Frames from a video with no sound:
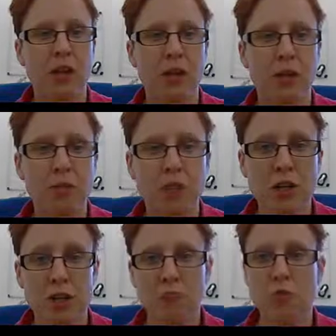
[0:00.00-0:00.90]
An
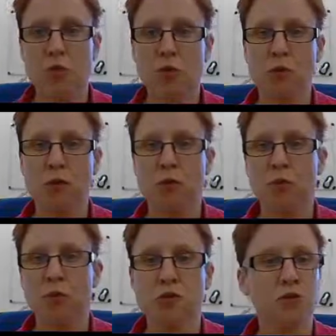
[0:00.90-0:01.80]
airport has been told
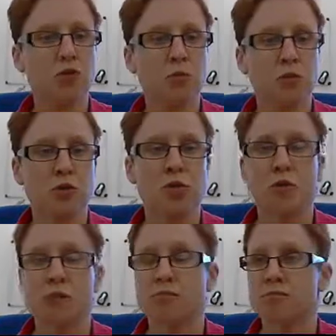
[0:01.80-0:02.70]
it produces too much
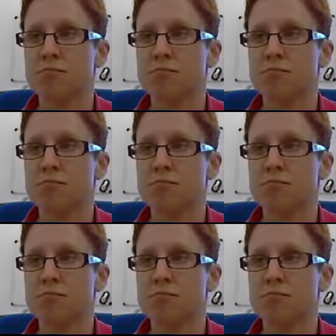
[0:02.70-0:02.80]
noise.